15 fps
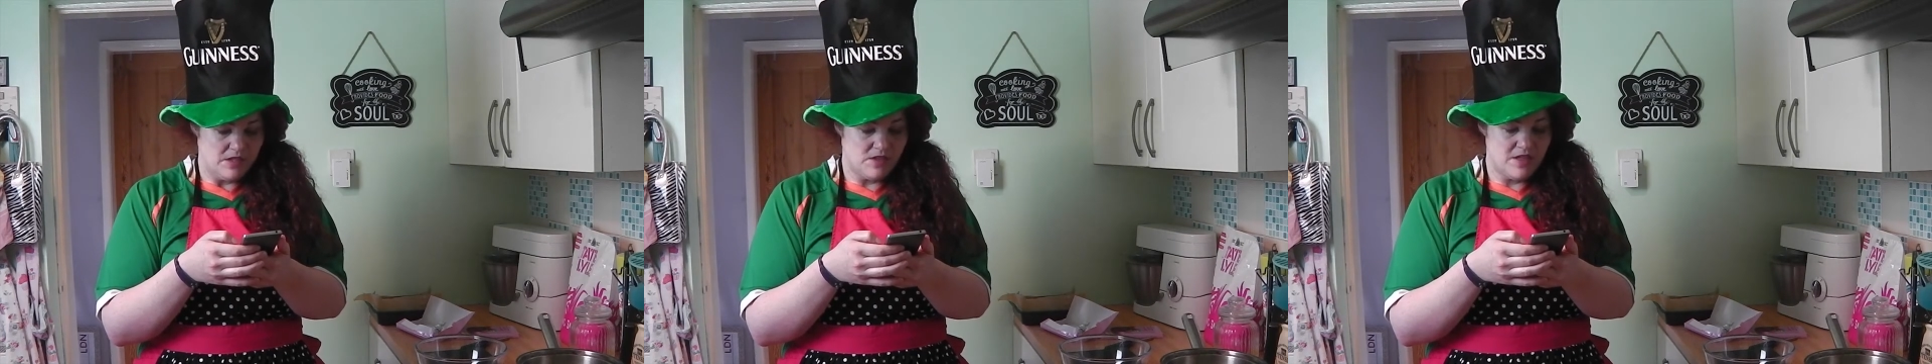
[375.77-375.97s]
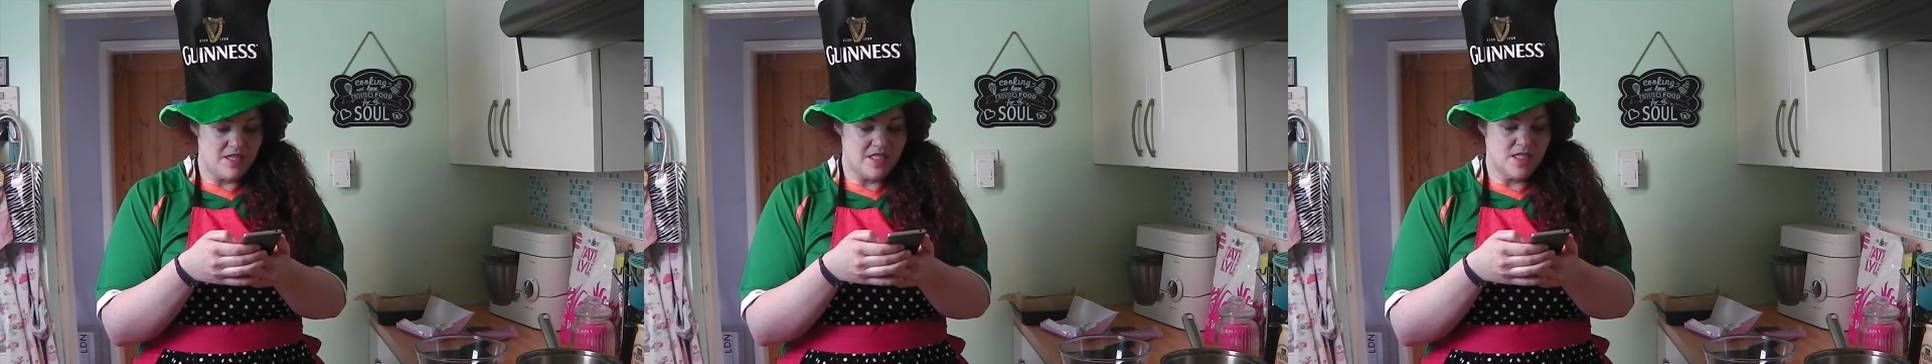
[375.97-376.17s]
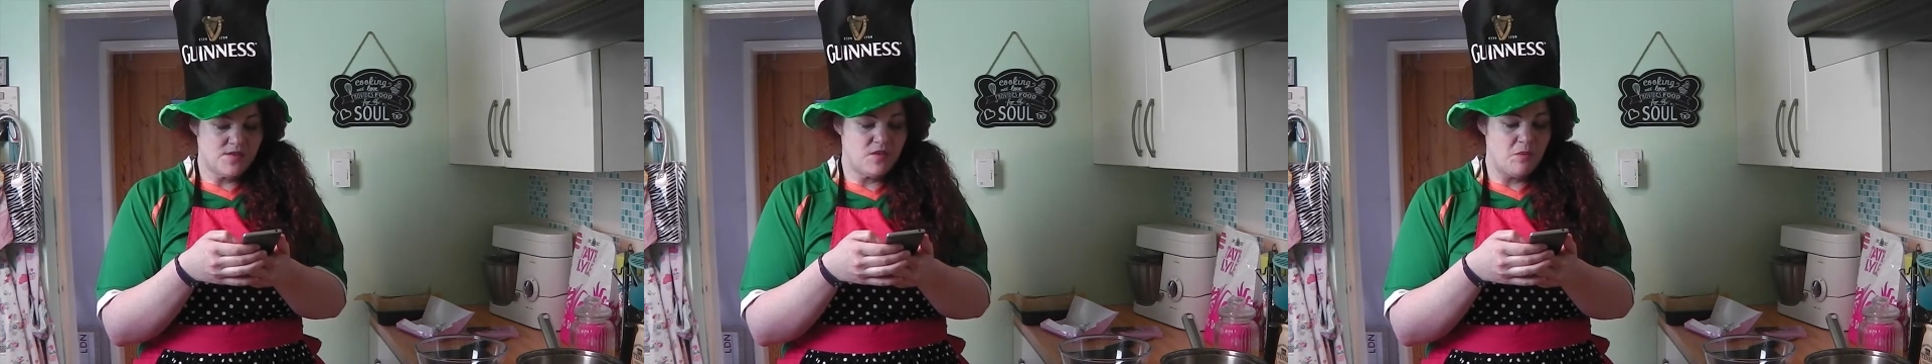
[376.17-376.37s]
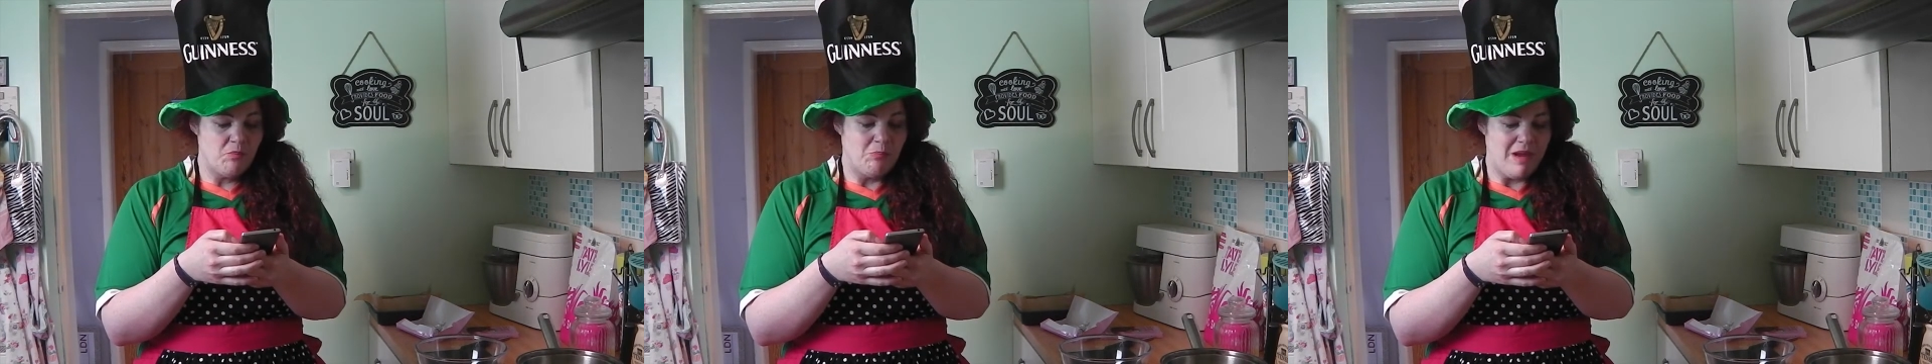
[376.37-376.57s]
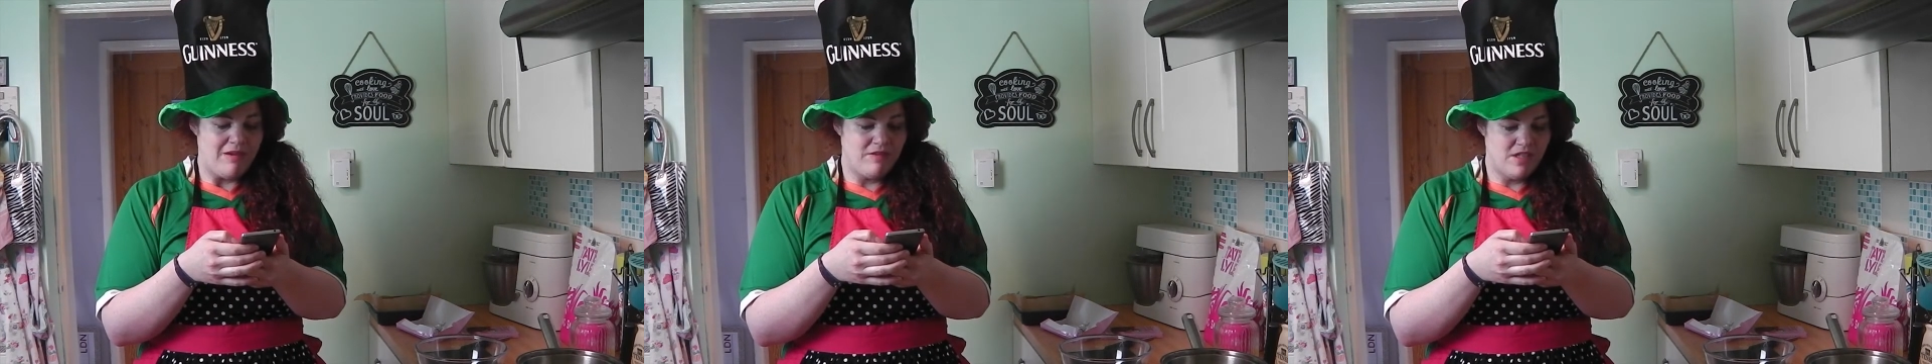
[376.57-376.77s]
So this is from
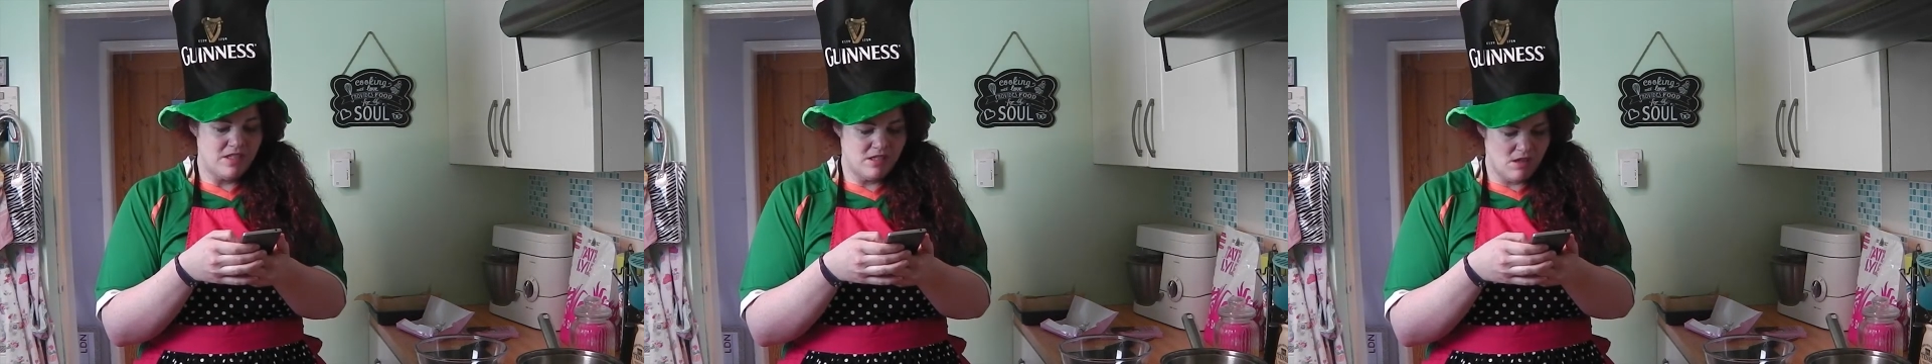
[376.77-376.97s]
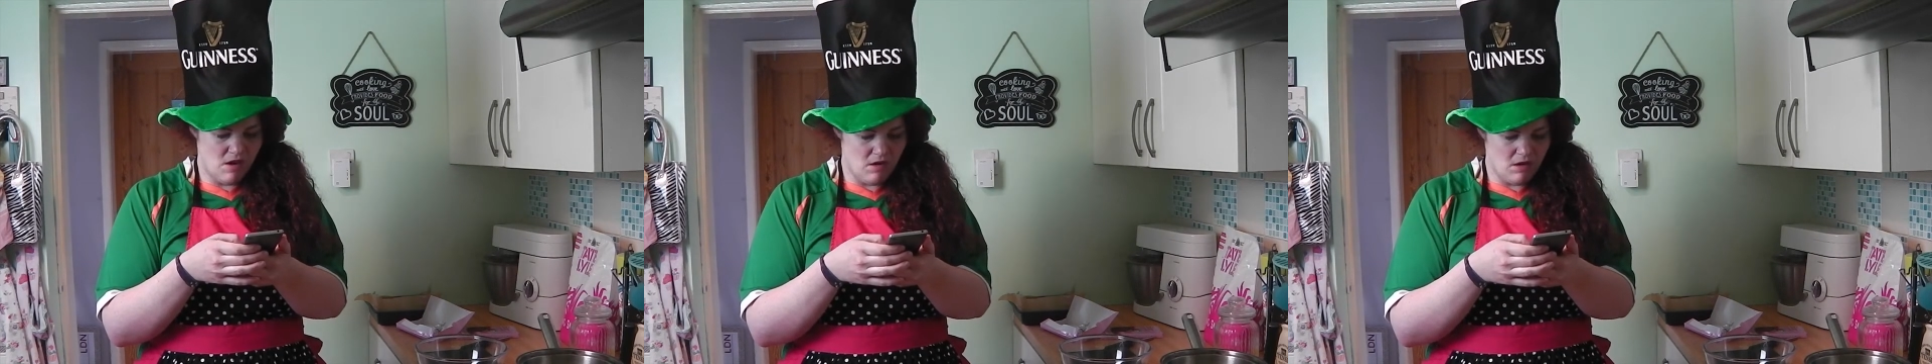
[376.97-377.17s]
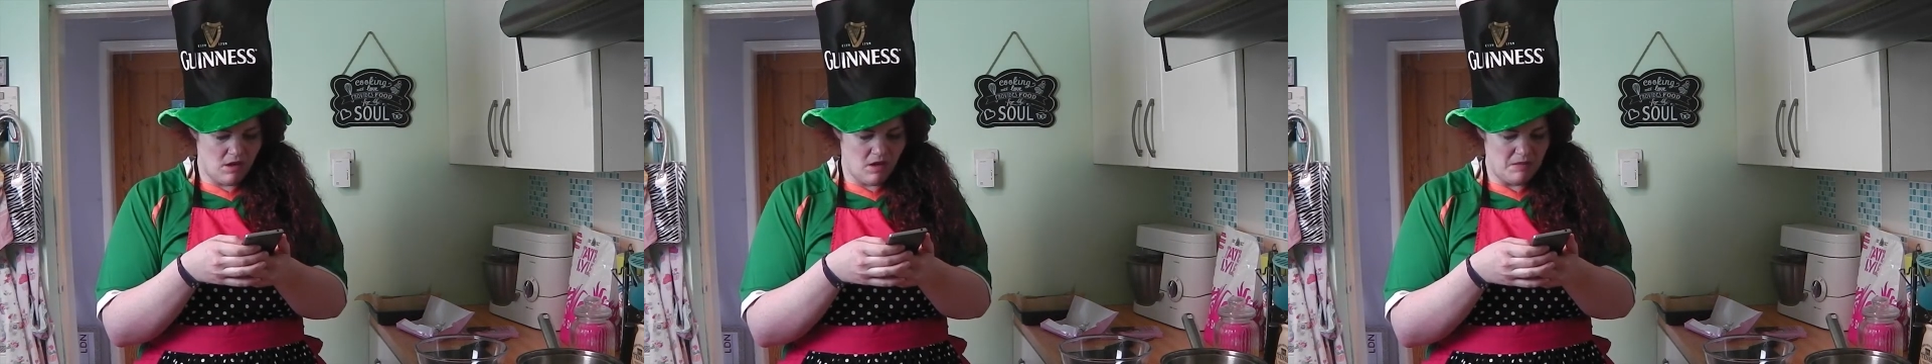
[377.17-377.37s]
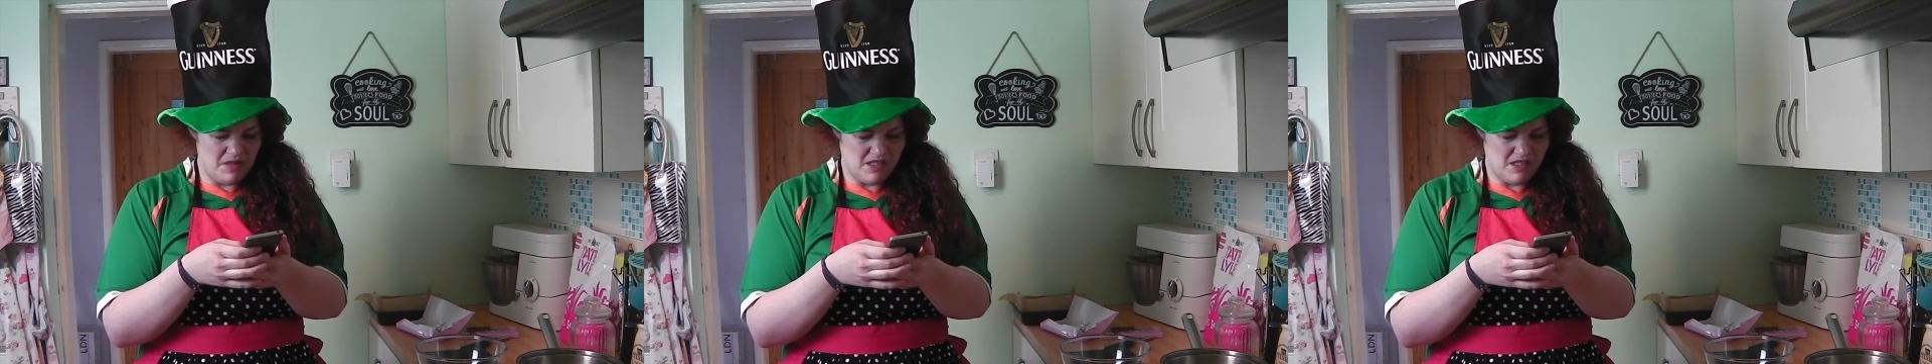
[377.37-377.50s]
berries.com.